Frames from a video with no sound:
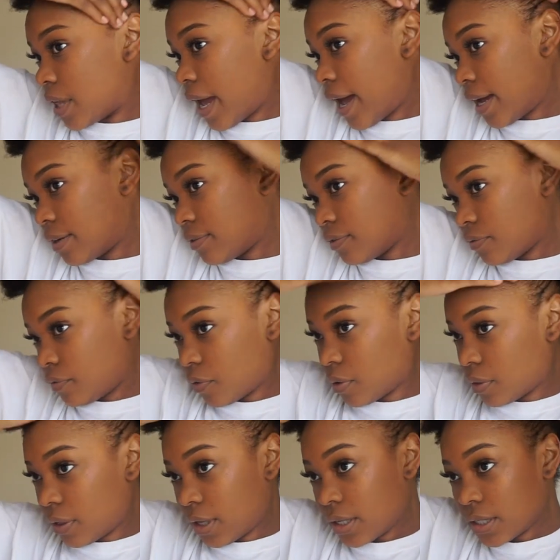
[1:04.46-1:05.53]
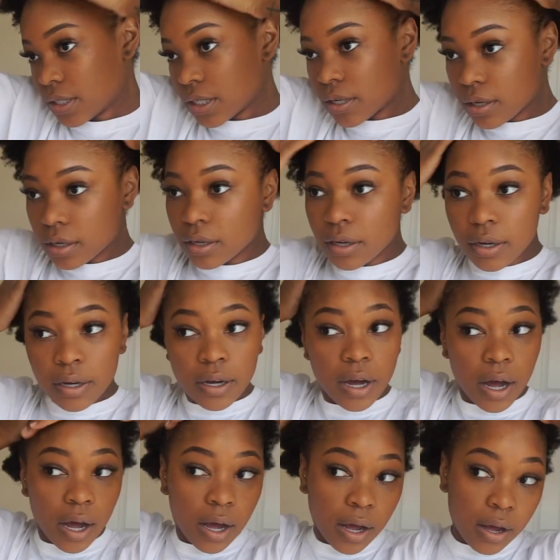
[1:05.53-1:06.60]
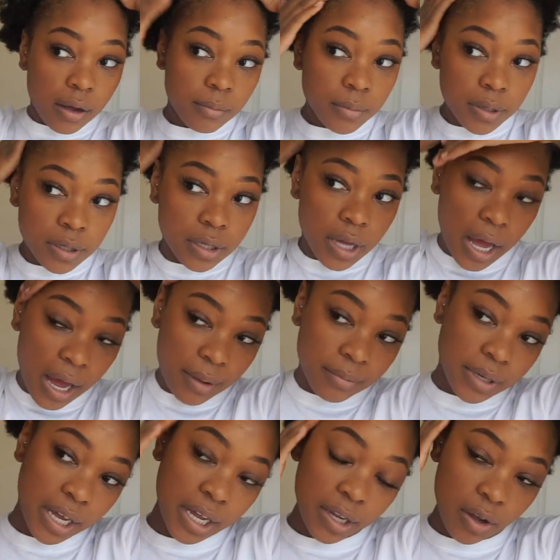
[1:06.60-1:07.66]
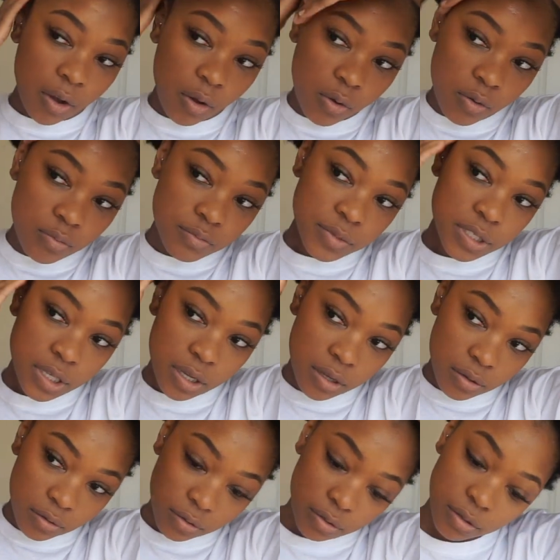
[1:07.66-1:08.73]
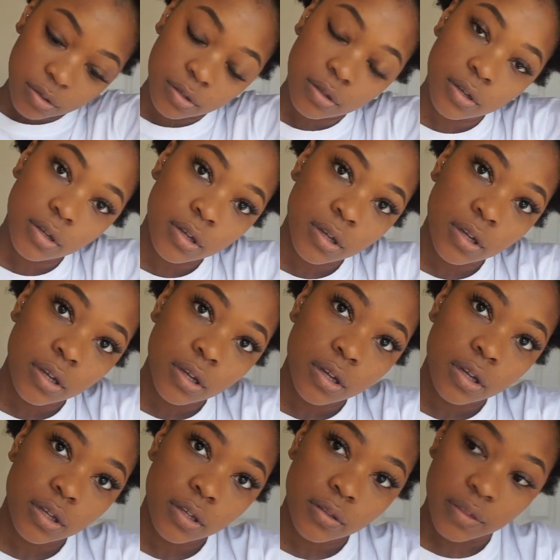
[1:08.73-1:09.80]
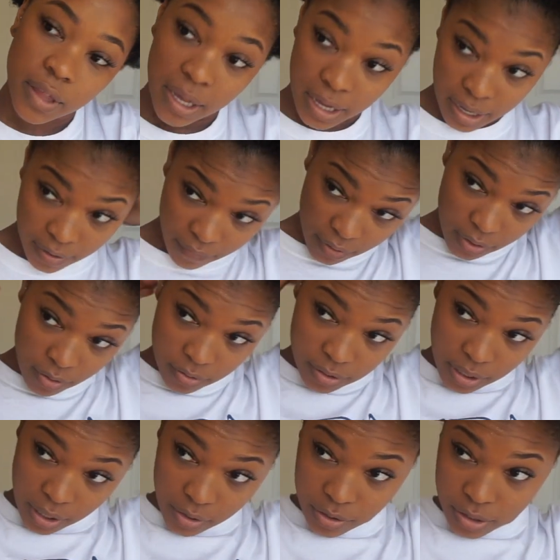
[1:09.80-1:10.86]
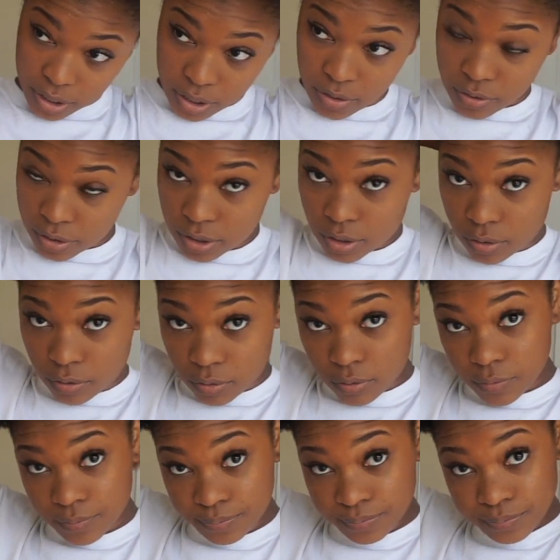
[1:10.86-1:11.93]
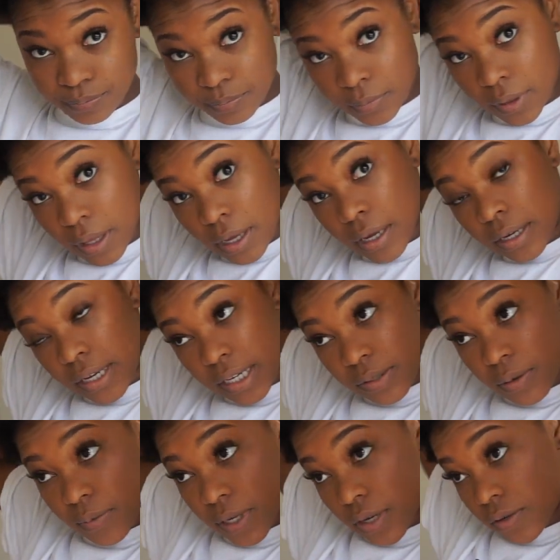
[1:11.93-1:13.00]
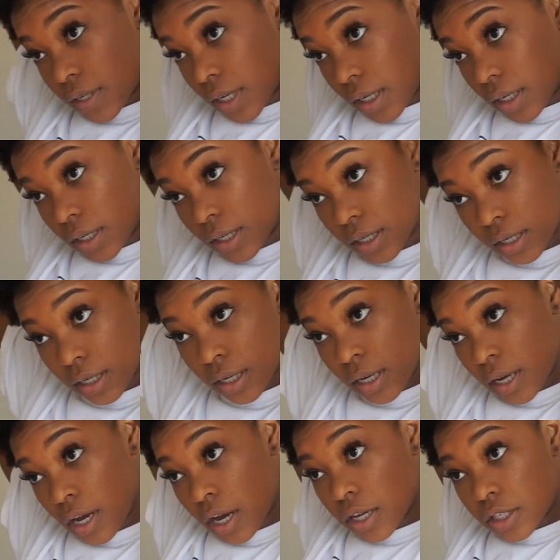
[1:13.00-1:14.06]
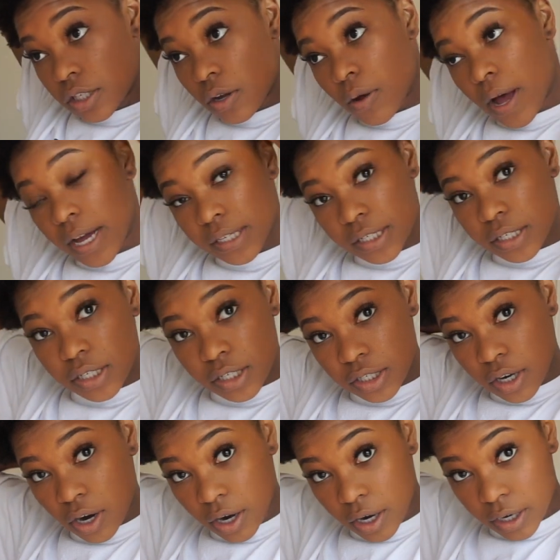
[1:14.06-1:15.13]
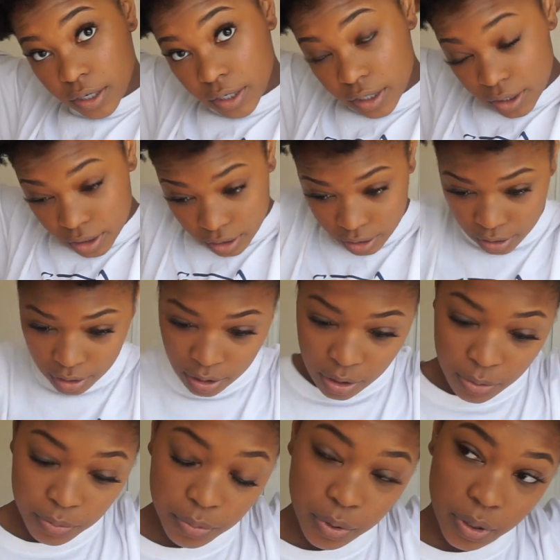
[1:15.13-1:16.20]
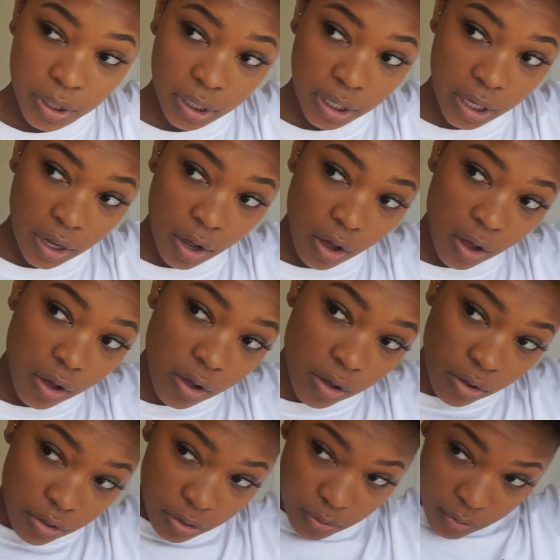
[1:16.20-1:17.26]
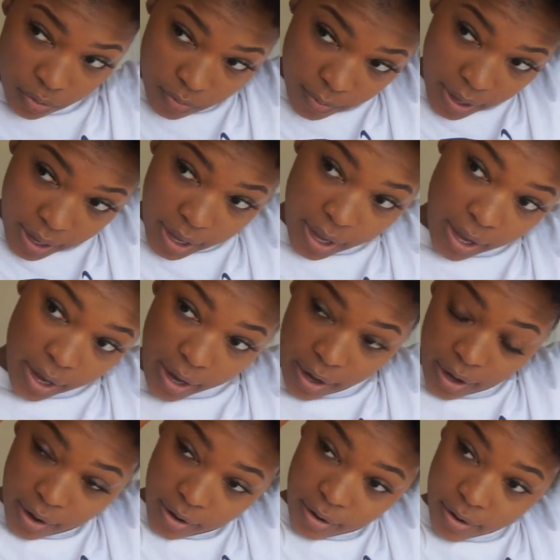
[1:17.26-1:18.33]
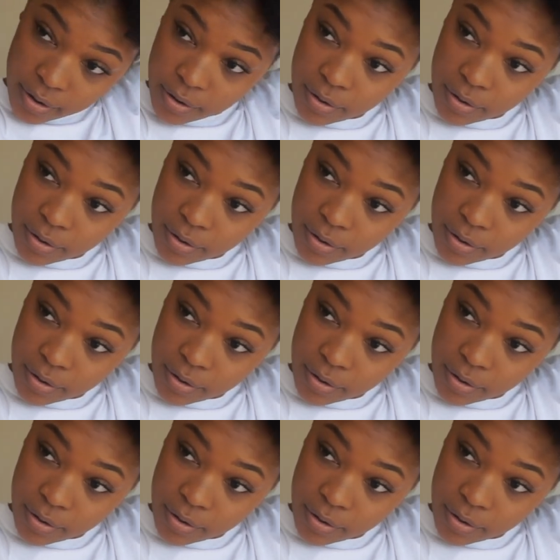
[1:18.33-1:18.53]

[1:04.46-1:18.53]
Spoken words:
that for this. I'm not home, so they have Eco Styler gel, so that's what we're using. So I just start putting it all through my hair,